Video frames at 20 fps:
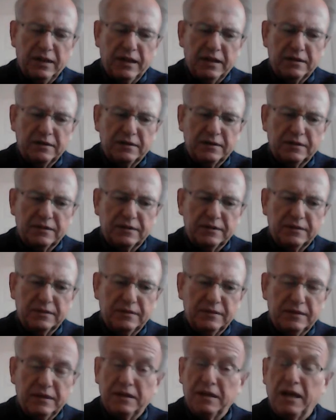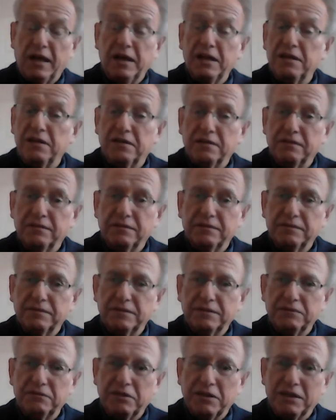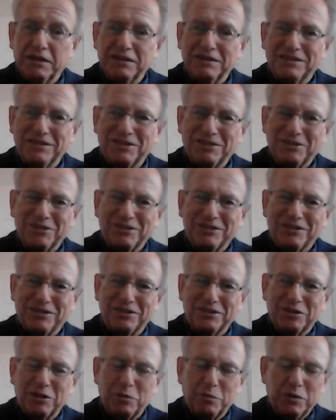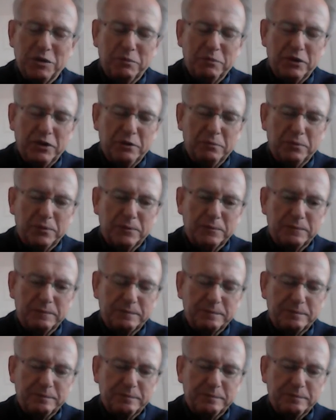yet denied really to, to so many people.